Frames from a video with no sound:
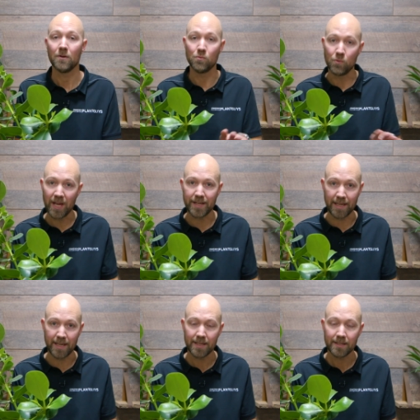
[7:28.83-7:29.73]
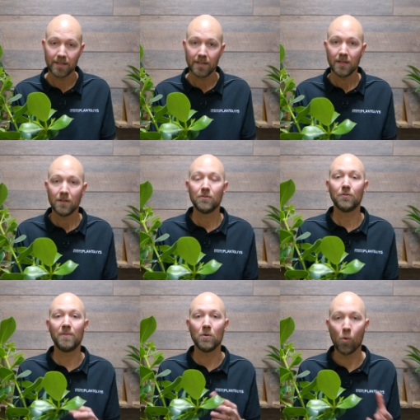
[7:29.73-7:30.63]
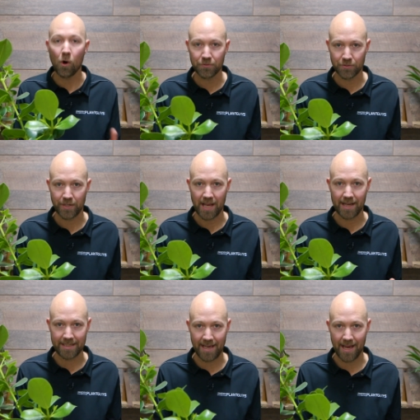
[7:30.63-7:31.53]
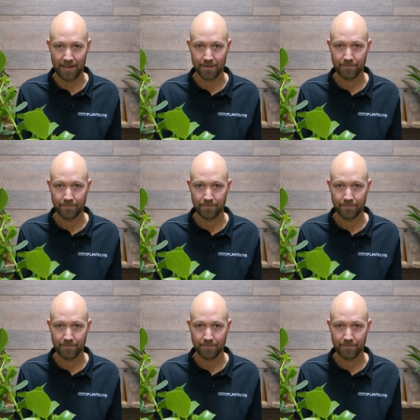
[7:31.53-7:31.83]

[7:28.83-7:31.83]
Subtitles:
ready to be watered again.